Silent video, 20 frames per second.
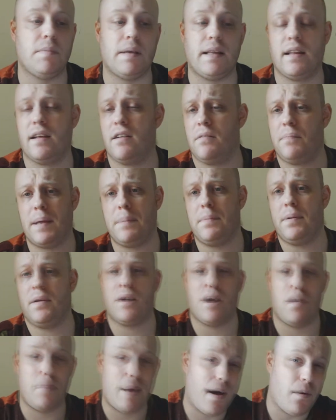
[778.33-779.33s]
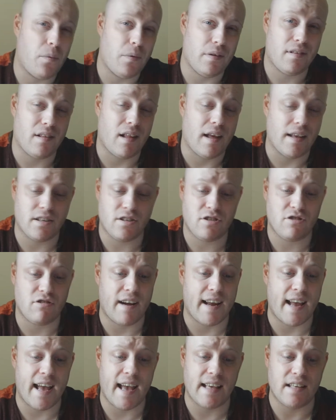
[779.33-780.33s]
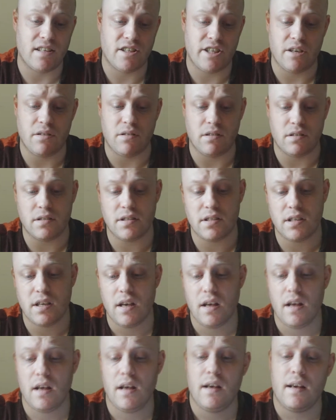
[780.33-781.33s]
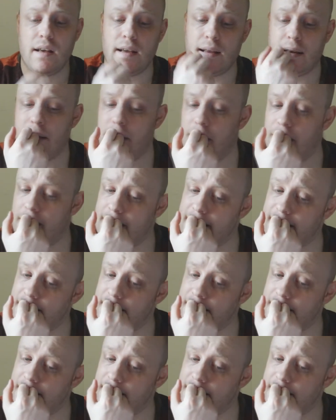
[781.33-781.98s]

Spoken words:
I mean, there are people who come out with like straight A students, you know.